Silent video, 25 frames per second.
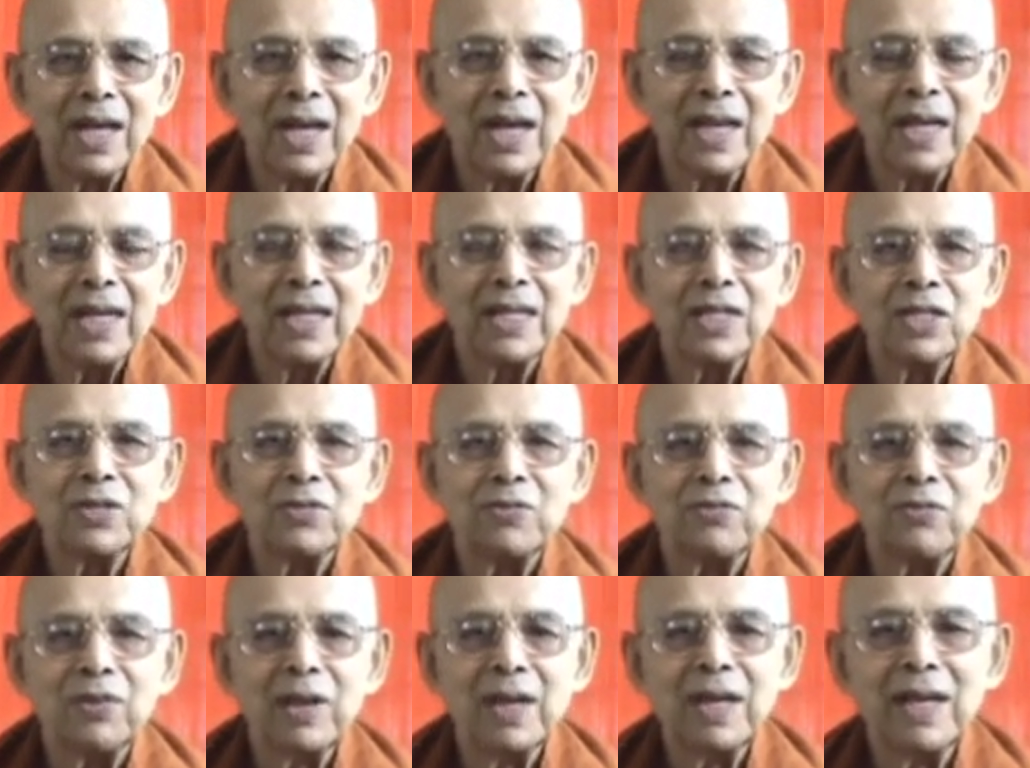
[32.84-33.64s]
is
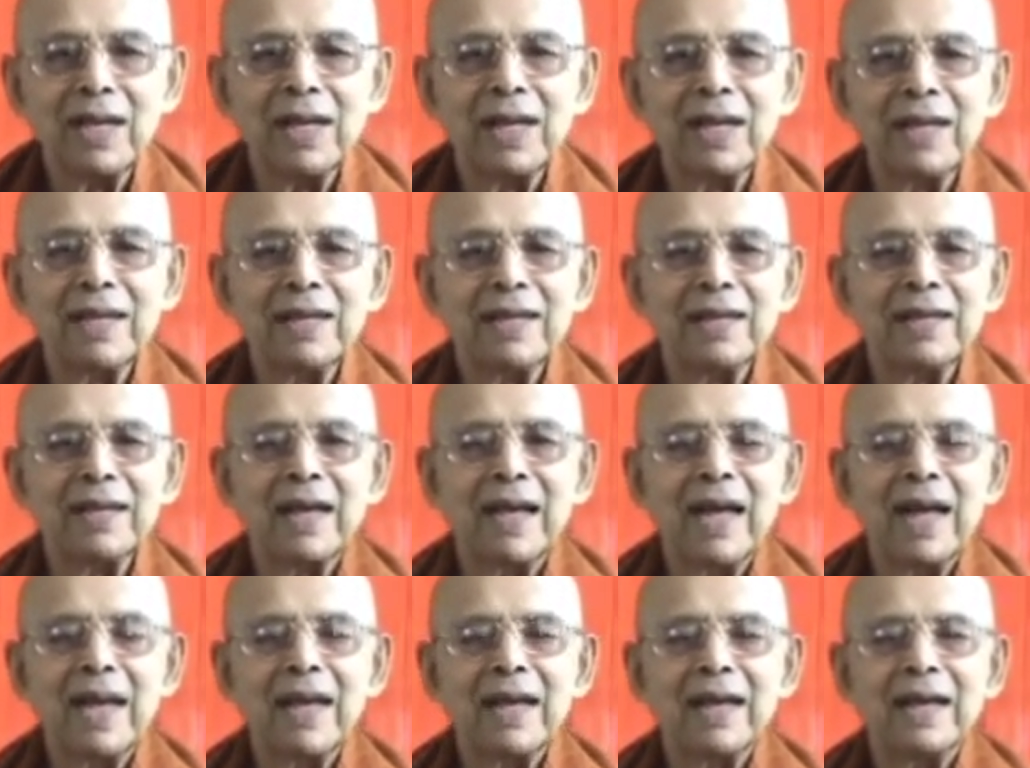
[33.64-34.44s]
feeling
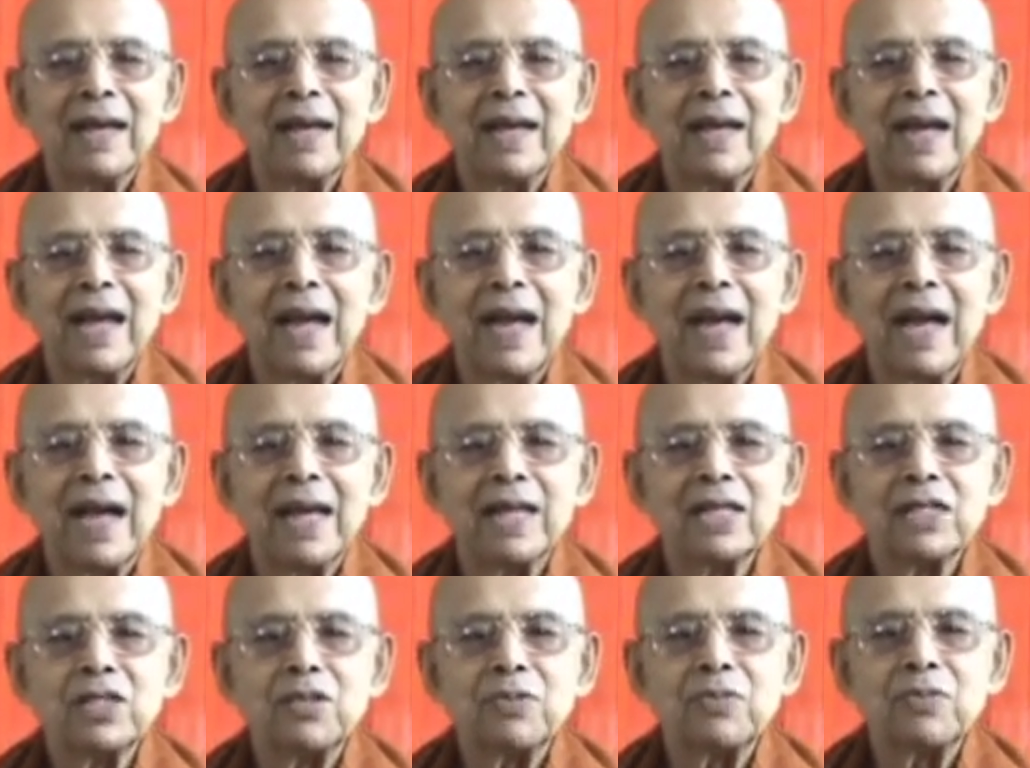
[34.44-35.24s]

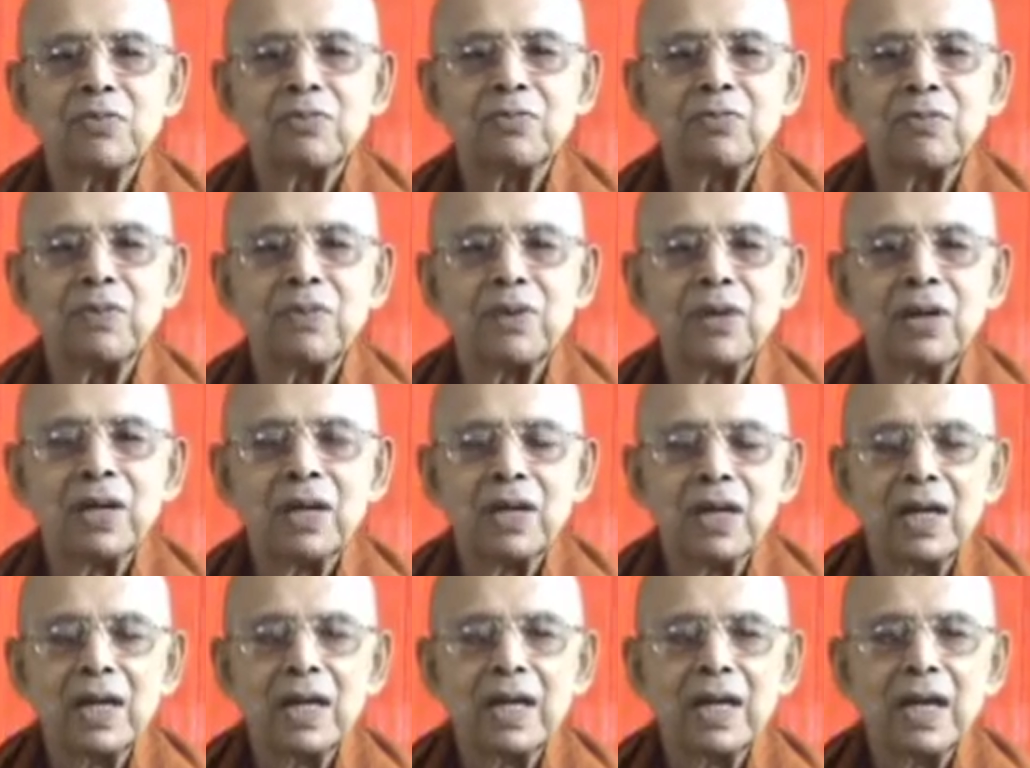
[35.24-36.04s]
as
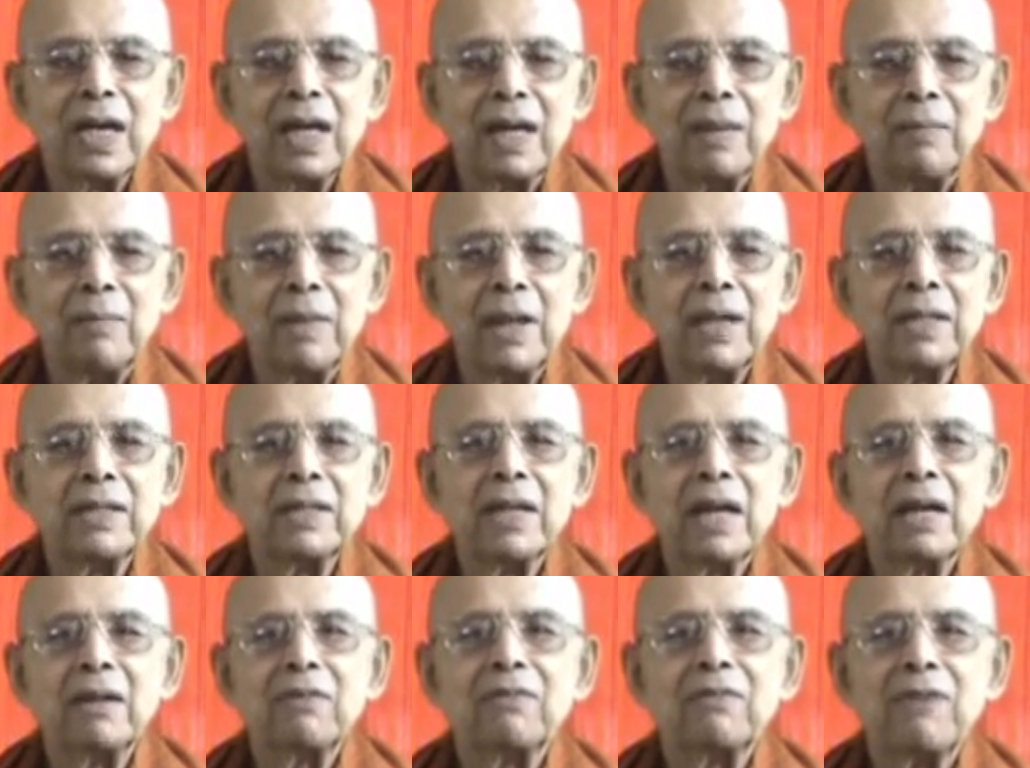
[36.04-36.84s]
a
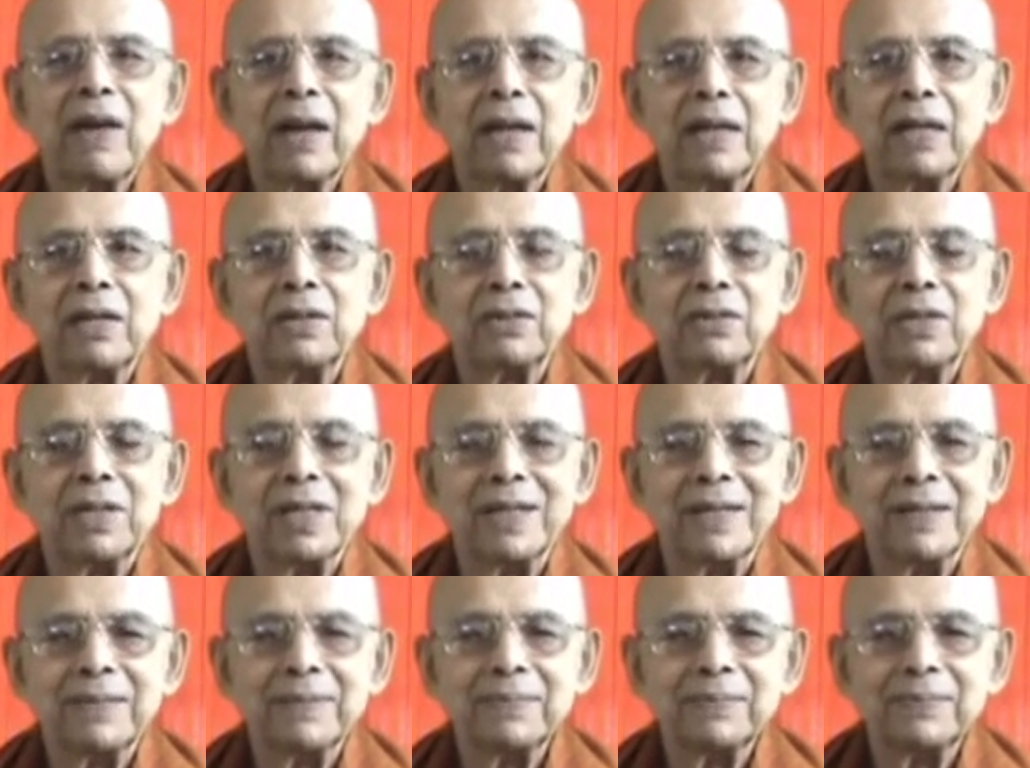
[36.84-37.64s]
mental
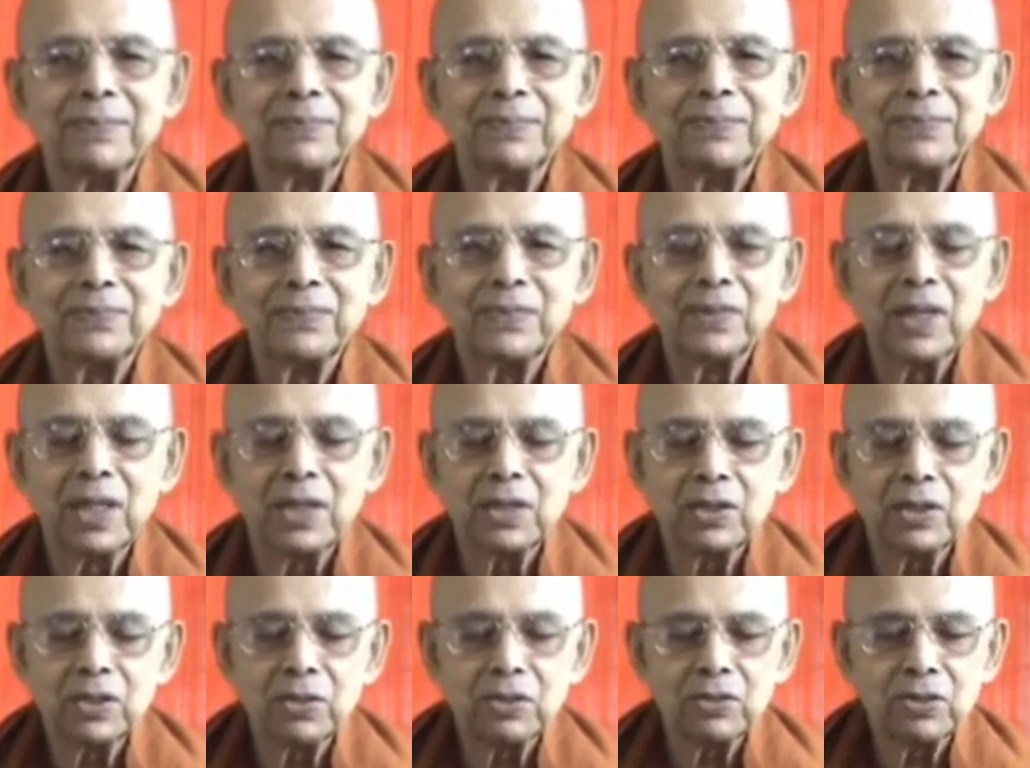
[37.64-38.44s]
faculty,
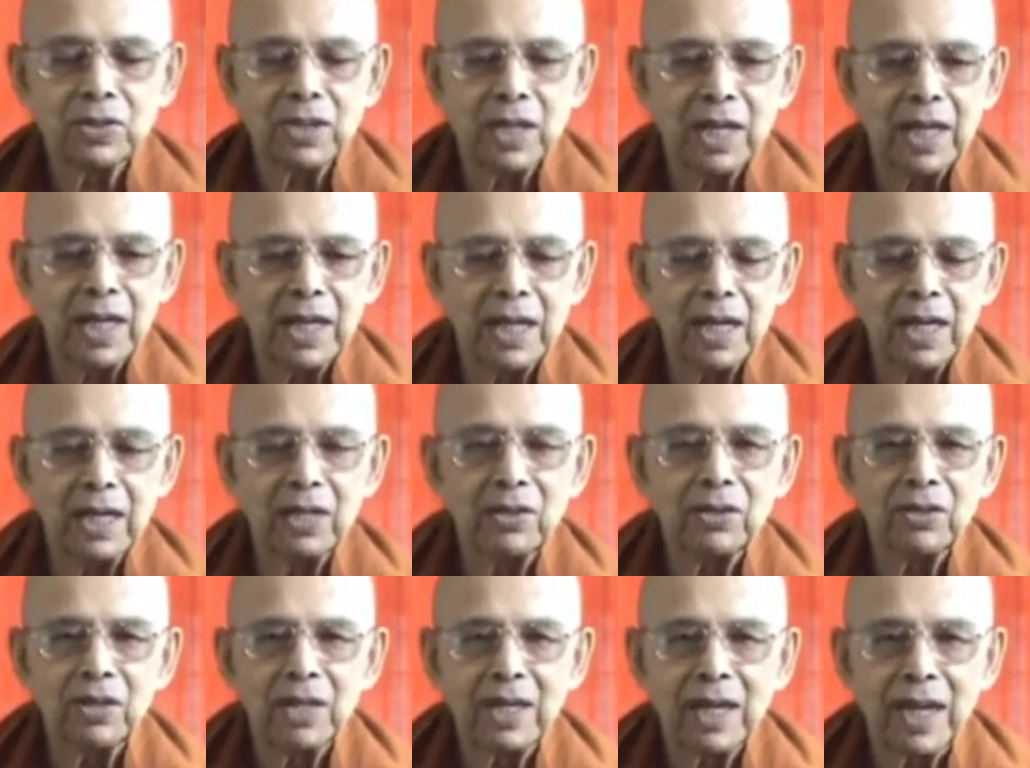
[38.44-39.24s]
that is to say,
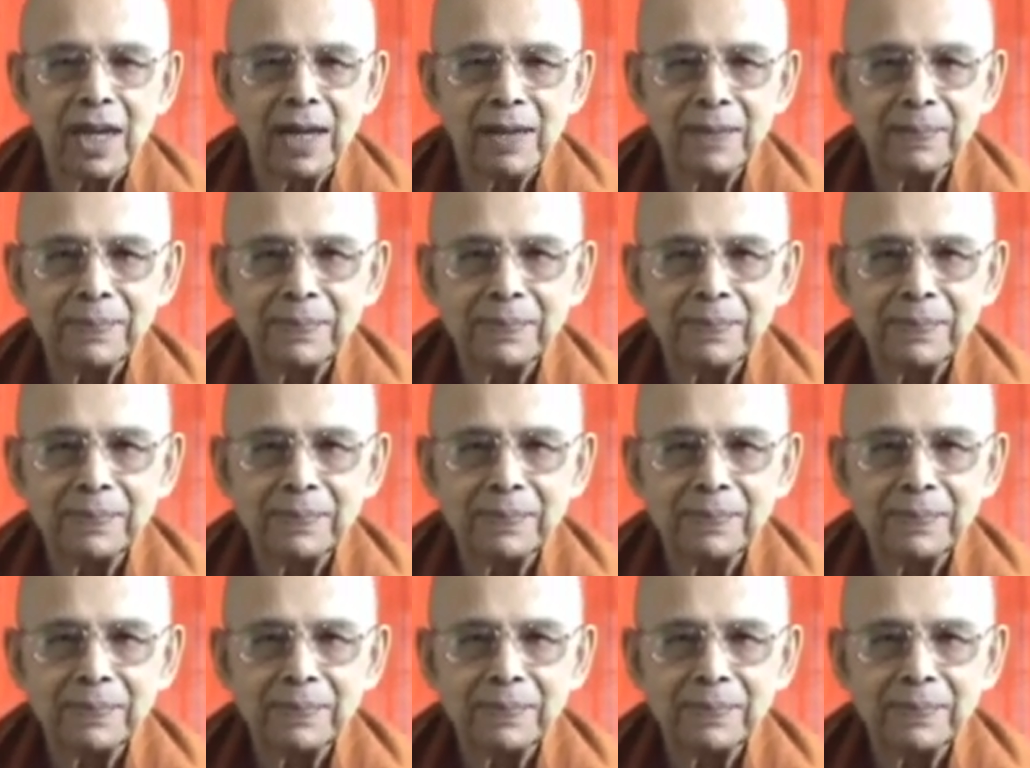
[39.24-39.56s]
indriya.